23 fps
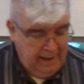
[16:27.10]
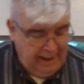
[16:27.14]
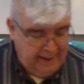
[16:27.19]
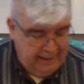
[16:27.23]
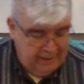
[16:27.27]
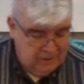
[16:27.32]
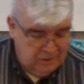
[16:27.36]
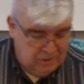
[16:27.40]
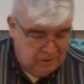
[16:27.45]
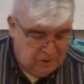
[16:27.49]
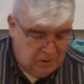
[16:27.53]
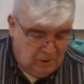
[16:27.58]

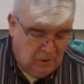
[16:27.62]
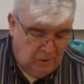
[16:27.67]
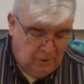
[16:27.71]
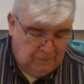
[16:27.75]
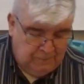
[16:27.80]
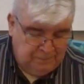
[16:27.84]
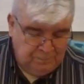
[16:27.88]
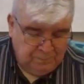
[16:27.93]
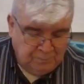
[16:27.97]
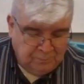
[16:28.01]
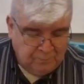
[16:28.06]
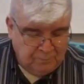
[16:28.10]
And
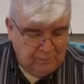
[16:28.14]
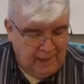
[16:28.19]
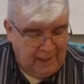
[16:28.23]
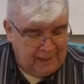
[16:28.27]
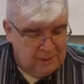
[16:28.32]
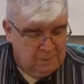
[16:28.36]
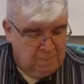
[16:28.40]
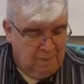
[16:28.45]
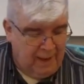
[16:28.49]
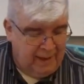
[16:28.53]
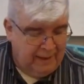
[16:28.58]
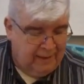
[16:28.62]
so
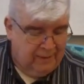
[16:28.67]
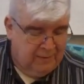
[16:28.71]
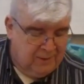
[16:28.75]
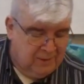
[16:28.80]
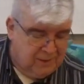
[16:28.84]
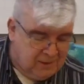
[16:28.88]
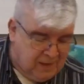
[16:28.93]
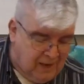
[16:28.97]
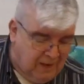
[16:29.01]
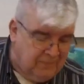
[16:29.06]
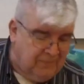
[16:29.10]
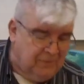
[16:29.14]
that's back in the
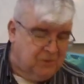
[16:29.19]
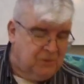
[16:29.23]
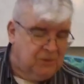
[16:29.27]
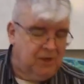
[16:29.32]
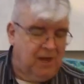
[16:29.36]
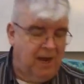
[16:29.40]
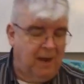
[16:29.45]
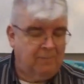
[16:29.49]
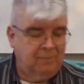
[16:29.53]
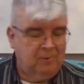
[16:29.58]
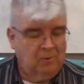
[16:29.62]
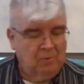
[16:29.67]
seventh
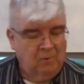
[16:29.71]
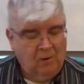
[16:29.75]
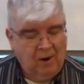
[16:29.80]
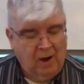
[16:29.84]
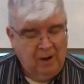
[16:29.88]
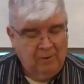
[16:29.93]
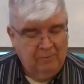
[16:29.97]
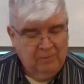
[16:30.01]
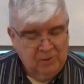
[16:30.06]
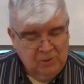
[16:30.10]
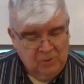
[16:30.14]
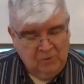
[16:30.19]
chapter where
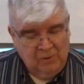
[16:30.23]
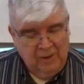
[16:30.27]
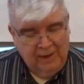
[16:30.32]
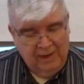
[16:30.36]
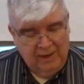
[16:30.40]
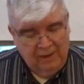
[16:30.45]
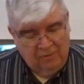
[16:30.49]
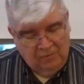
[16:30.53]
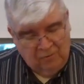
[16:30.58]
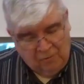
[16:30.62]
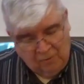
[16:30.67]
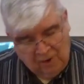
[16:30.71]
I was
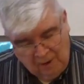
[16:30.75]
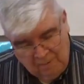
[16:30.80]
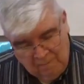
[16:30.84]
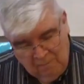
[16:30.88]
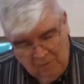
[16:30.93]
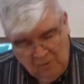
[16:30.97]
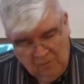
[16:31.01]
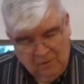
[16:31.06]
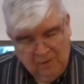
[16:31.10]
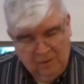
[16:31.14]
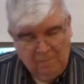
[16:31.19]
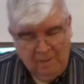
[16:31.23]
reading from,
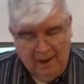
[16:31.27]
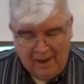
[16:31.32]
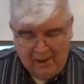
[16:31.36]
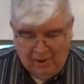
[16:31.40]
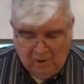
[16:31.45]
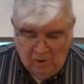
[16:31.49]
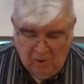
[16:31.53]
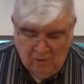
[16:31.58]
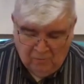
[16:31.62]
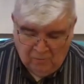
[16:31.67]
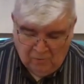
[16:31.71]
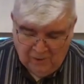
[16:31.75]
moving
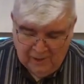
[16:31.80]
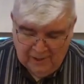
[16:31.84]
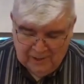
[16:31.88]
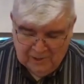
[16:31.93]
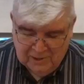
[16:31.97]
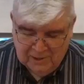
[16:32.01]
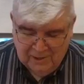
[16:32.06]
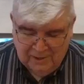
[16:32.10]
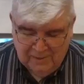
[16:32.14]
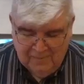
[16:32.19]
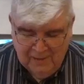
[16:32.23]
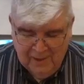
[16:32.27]
back over
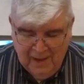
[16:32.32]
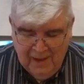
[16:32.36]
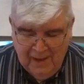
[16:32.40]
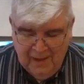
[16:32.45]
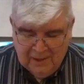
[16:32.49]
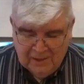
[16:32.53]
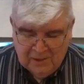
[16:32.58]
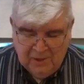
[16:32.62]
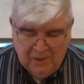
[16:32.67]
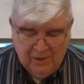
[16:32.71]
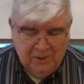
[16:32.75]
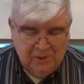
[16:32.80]
into
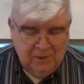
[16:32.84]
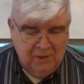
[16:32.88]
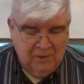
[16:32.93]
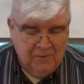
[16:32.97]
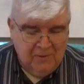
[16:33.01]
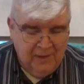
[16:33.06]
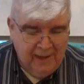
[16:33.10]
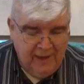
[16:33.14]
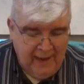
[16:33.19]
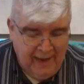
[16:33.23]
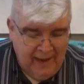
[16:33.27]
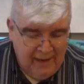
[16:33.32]
to, to
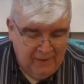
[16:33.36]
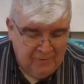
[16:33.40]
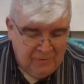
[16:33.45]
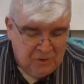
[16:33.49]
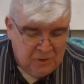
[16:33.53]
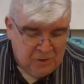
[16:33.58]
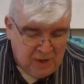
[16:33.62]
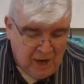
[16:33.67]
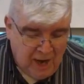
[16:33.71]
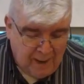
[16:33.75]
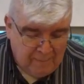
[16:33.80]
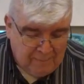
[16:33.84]
the
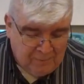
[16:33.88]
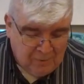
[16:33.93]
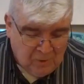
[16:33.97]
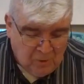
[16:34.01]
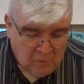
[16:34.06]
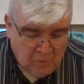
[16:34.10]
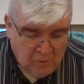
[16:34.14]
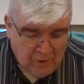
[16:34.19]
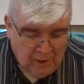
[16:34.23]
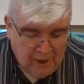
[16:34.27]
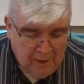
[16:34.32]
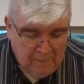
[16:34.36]
eighth chapter
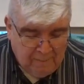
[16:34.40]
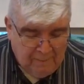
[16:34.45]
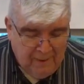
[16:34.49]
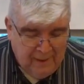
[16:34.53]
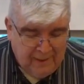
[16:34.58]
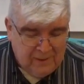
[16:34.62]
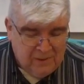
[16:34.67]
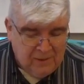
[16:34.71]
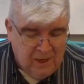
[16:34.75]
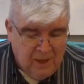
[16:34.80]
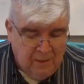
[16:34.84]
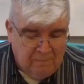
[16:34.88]
where he
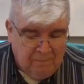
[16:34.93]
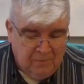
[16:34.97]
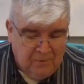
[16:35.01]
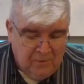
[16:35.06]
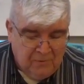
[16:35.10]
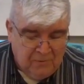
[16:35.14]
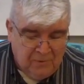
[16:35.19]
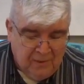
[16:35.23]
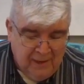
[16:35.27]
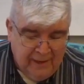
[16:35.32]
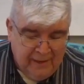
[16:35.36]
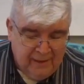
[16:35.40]
picks up
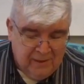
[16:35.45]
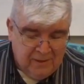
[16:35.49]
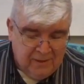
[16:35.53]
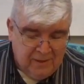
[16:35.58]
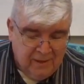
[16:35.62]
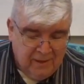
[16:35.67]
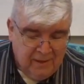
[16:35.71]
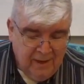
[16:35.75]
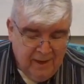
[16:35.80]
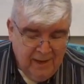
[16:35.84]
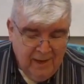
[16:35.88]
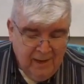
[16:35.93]
the things
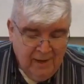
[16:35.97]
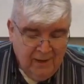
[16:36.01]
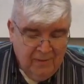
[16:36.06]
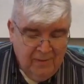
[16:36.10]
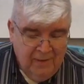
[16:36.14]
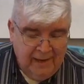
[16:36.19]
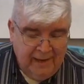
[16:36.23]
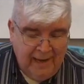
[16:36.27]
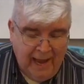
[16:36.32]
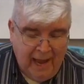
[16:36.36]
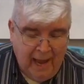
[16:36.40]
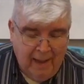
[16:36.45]
that,
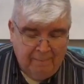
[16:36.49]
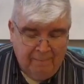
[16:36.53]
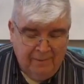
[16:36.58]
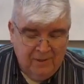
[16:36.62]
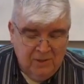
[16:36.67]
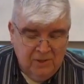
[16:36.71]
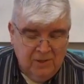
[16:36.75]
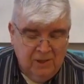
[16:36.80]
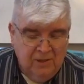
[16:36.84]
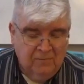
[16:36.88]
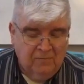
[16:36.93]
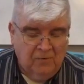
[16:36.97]
that
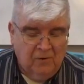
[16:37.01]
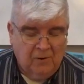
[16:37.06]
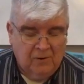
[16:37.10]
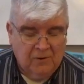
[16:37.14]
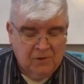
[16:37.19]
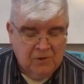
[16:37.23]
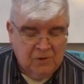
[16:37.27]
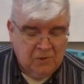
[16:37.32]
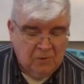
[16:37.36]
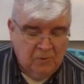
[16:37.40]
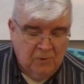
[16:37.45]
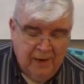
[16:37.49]
happens in
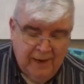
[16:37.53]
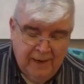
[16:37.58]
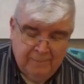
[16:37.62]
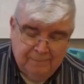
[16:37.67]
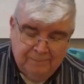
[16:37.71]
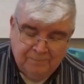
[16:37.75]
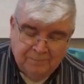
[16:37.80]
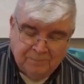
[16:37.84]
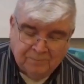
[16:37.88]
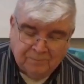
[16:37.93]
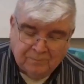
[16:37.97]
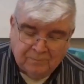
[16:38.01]
verse 3.